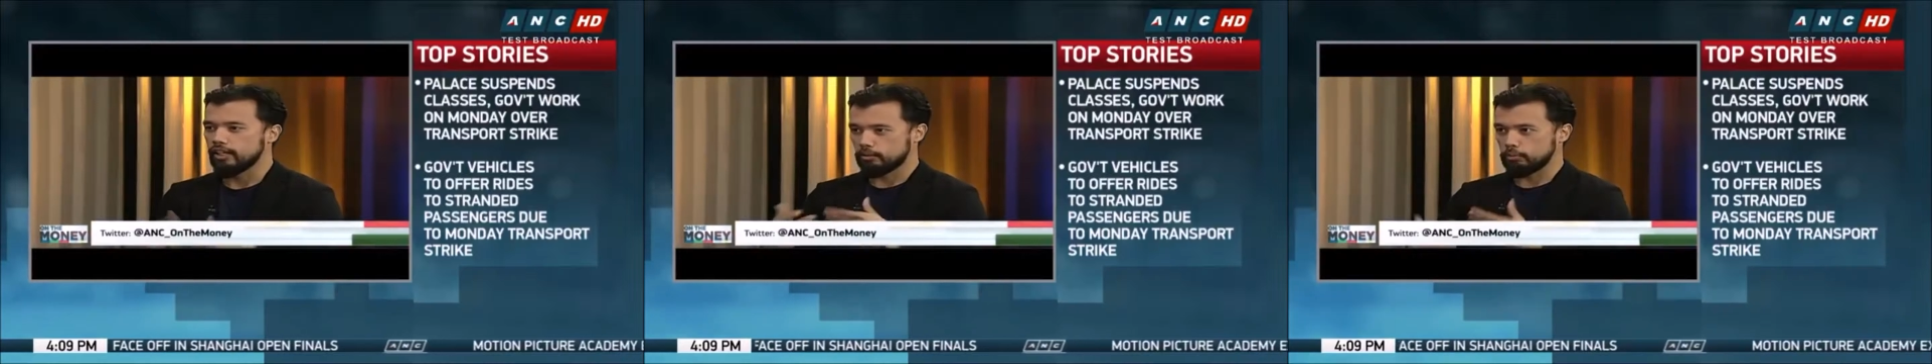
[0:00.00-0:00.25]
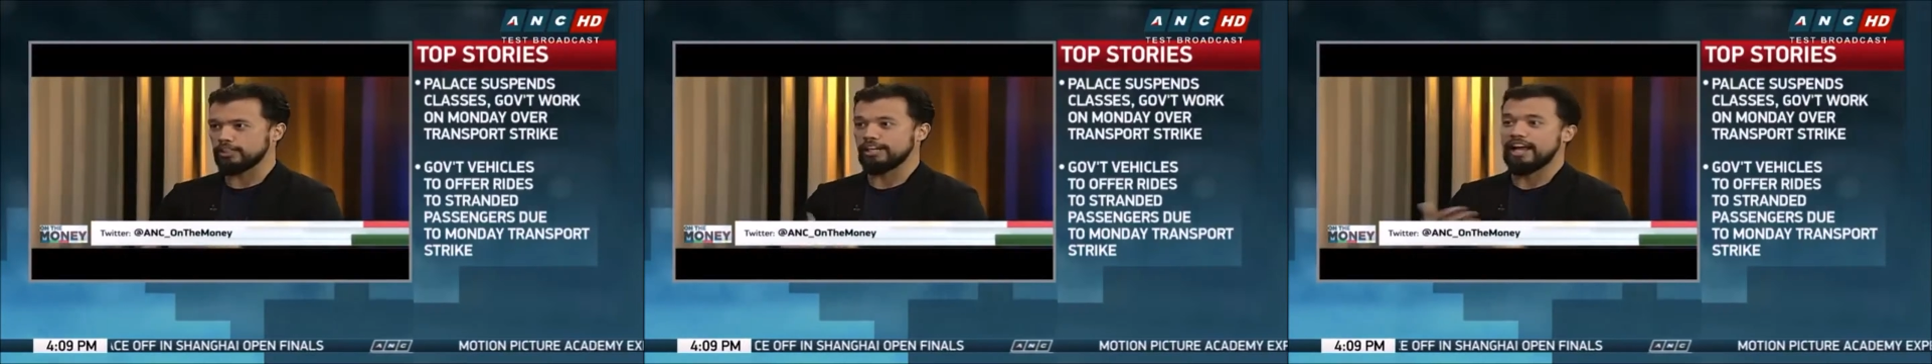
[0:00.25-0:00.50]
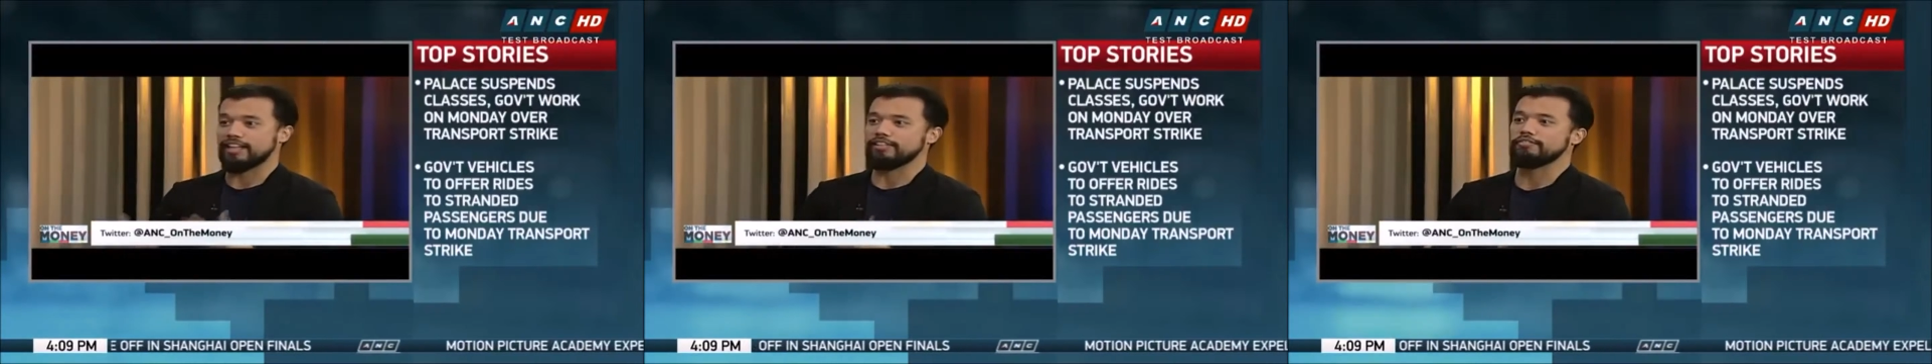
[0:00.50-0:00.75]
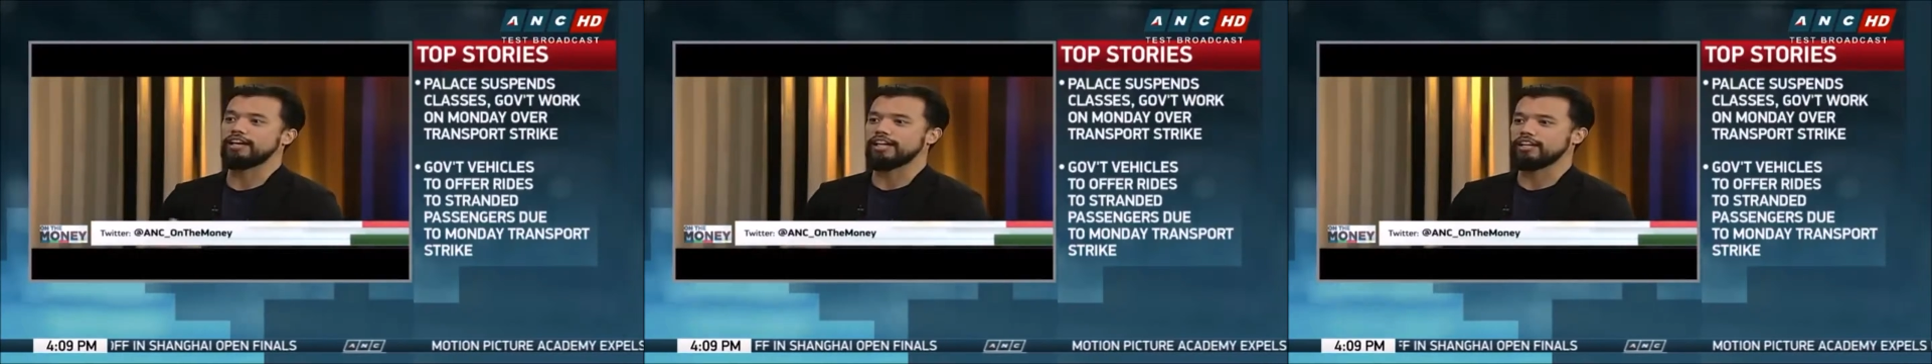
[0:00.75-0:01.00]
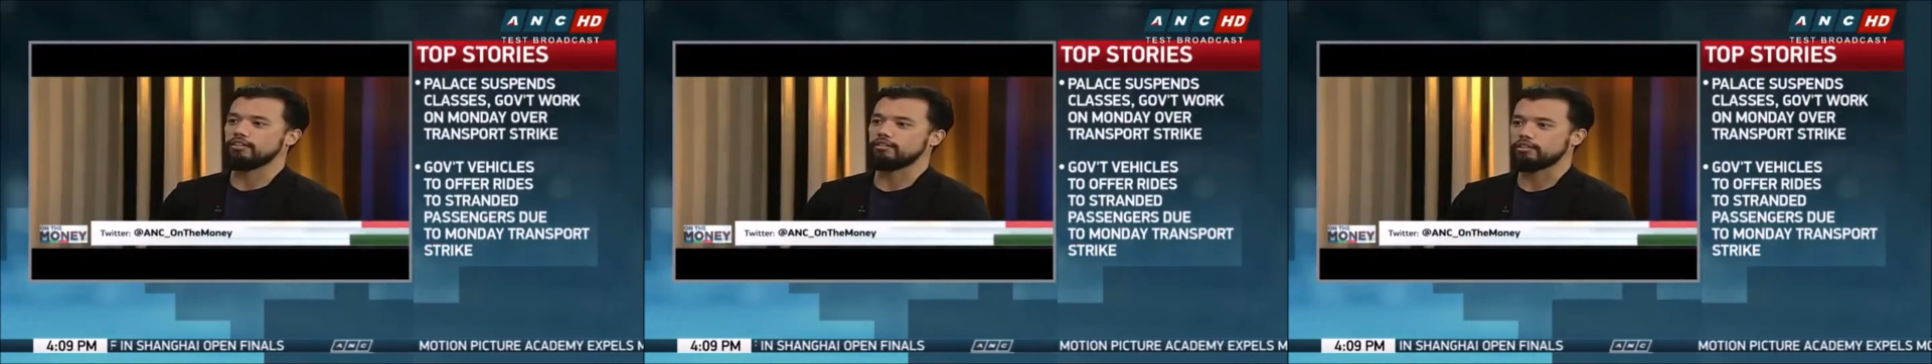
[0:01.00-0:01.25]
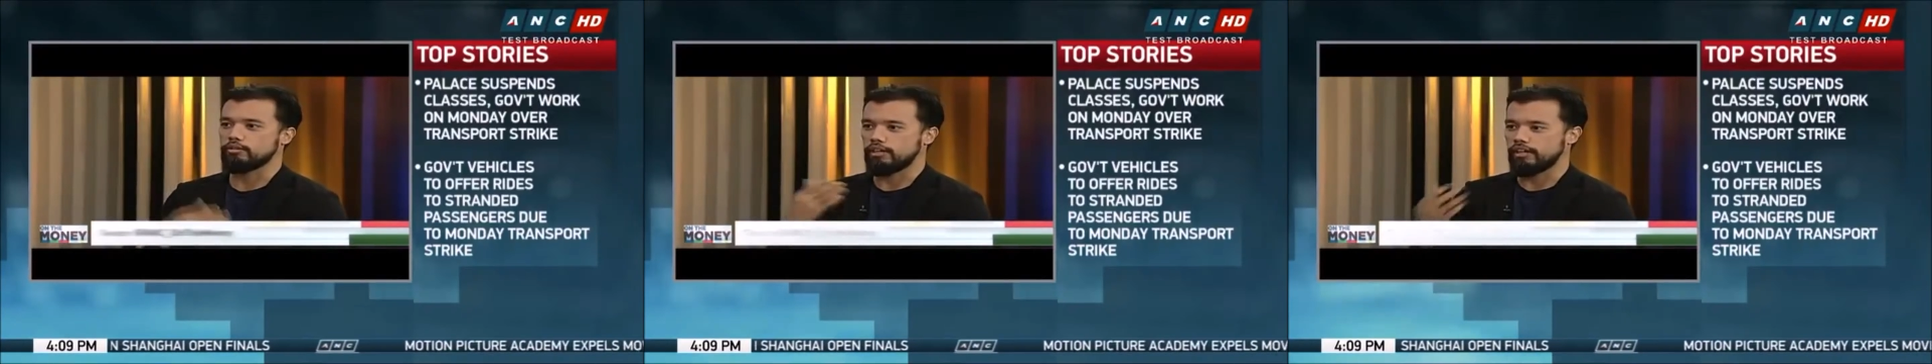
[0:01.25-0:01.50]
it was an active
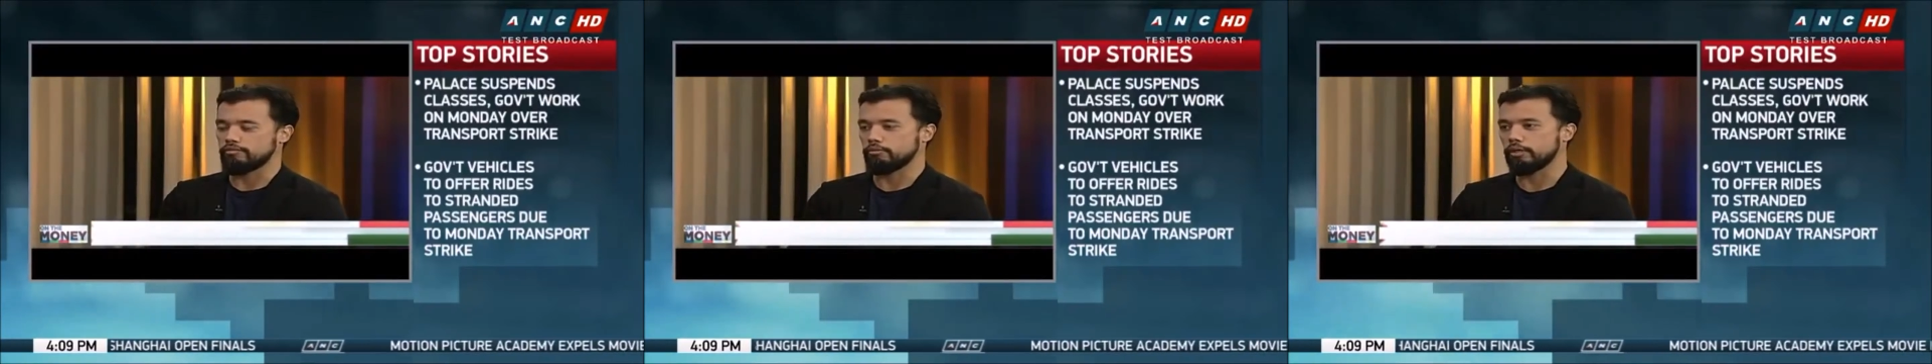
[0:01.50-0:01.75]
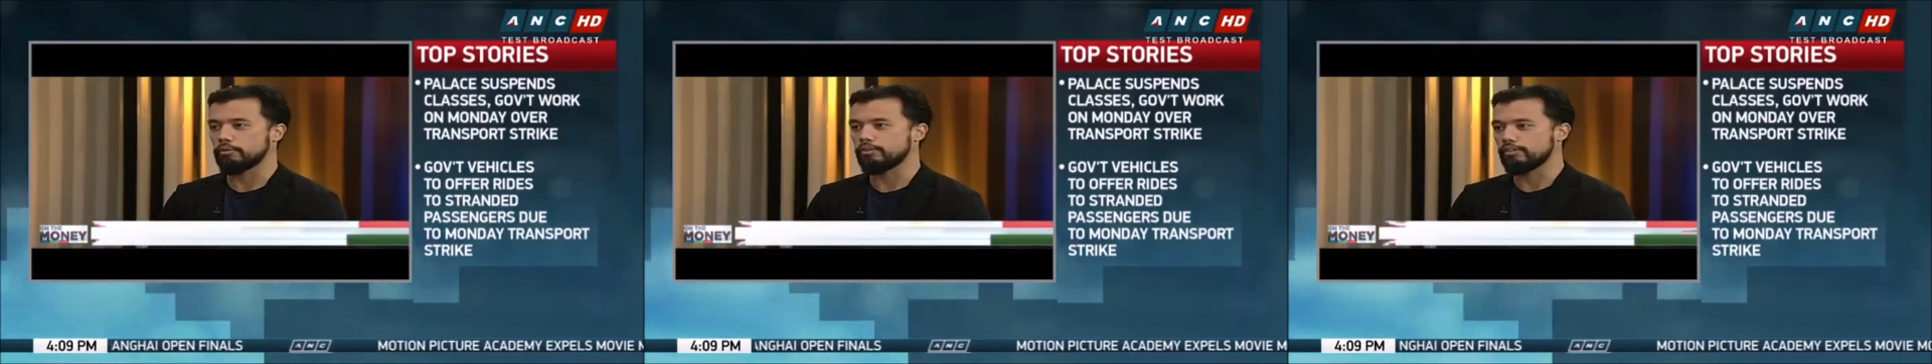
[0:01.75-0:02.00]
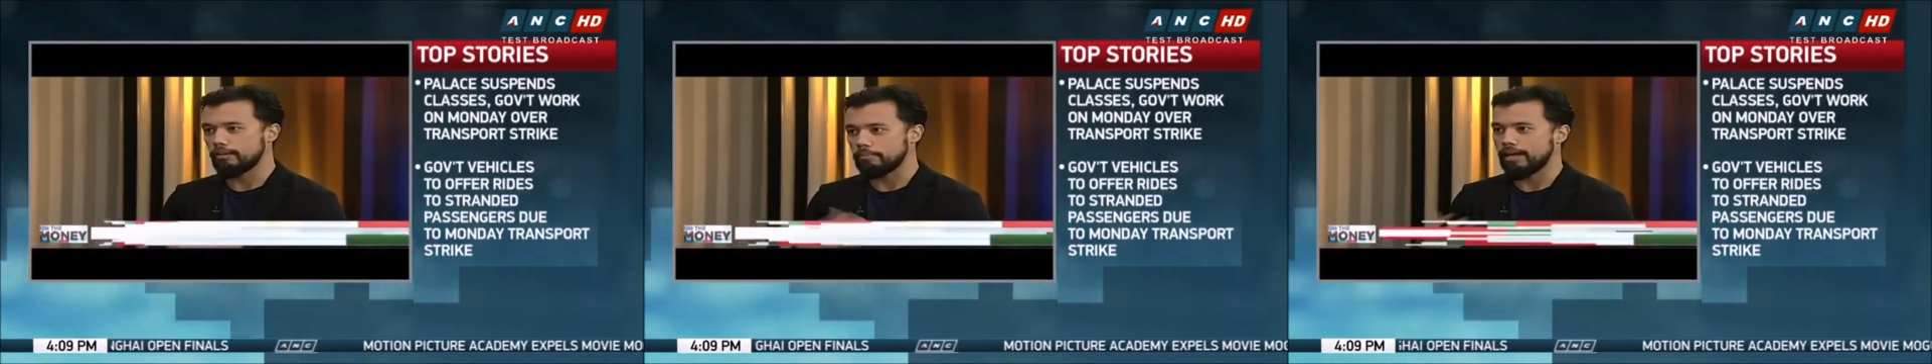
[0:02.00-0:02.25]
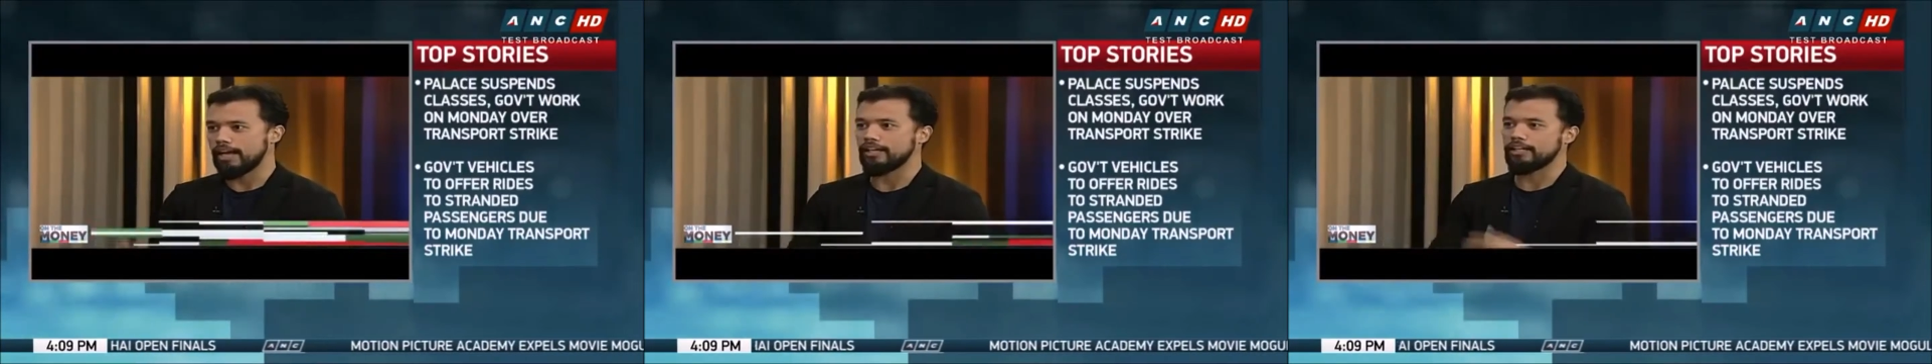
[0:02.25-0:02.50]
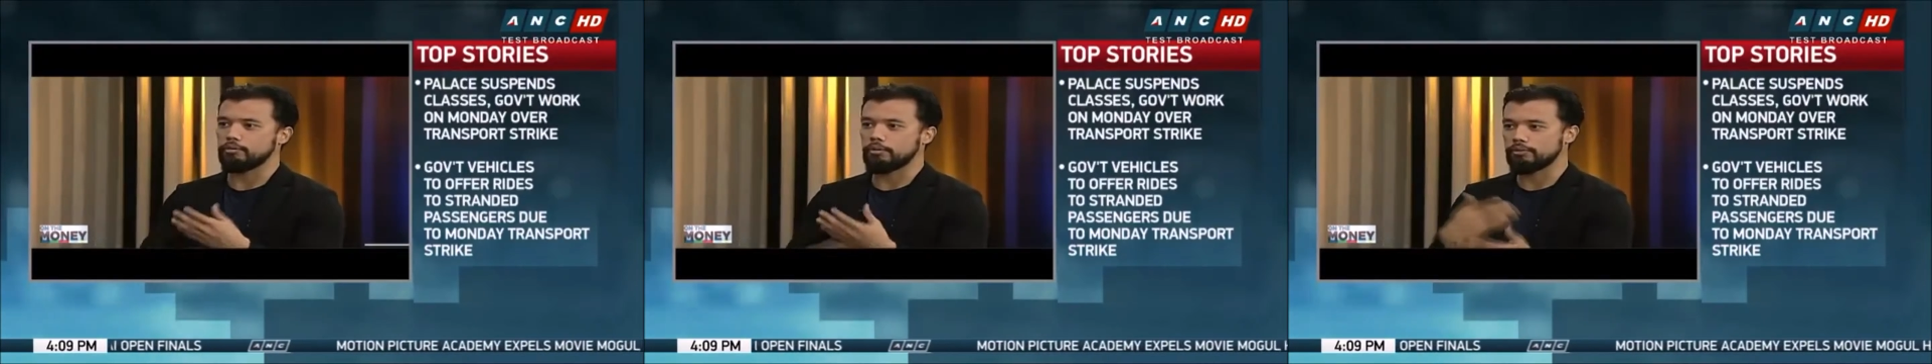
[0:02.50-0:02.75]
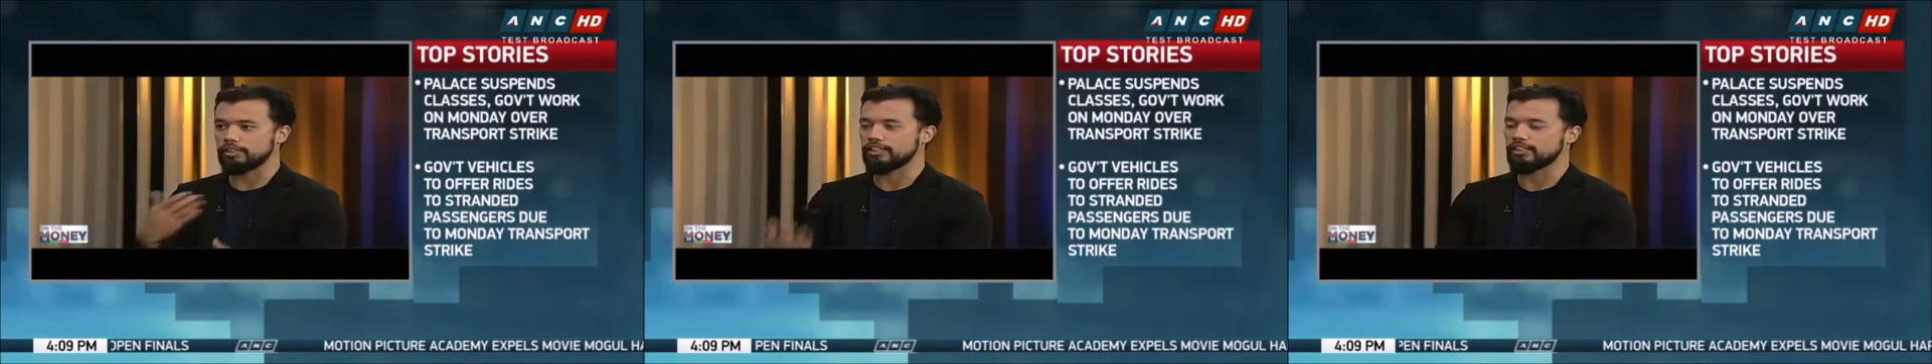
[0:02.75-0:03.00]
dialogue. So we would come back and
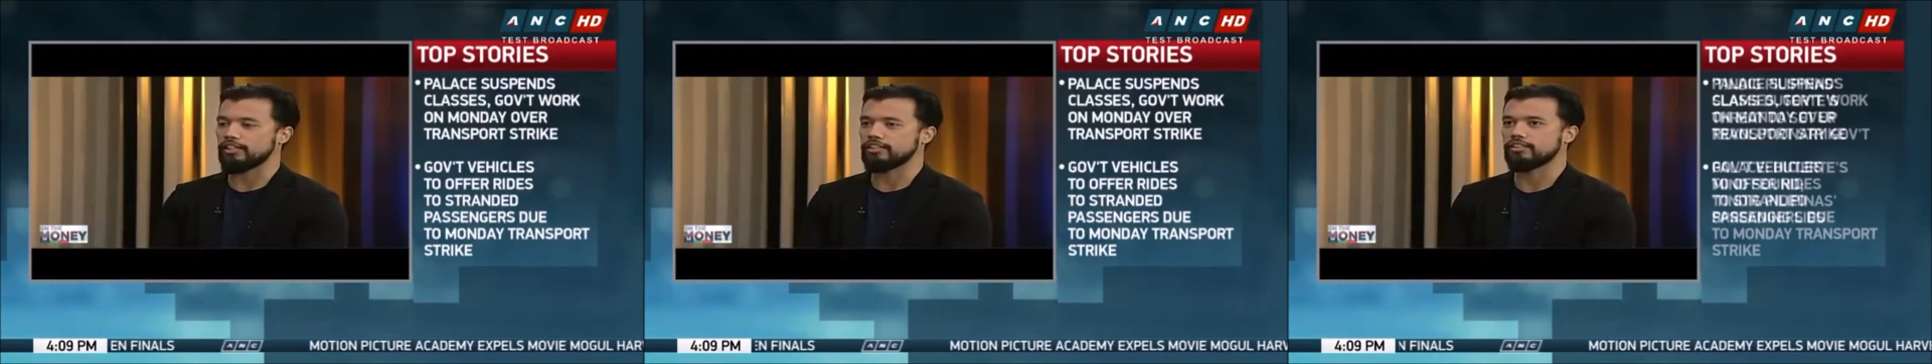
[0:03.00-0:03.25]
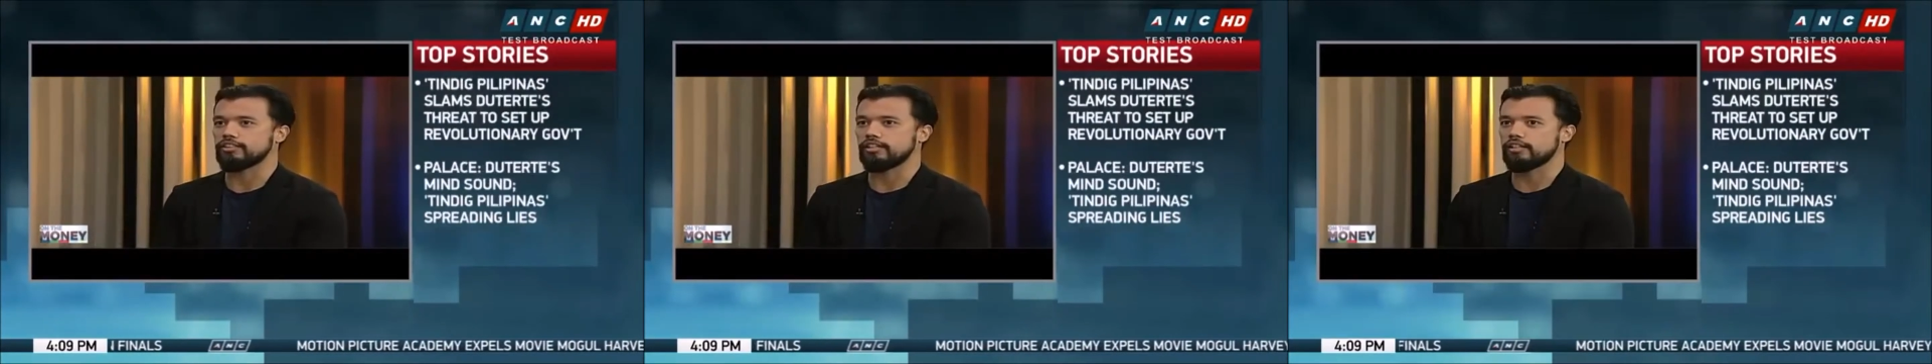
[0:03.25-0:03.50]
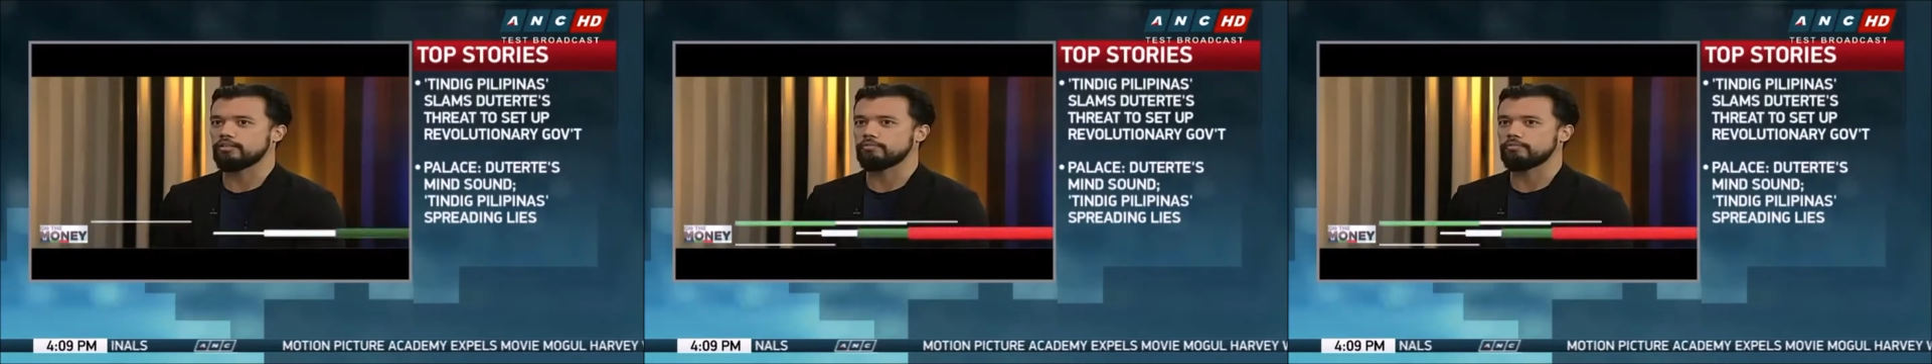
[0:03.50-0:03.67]
we would discuss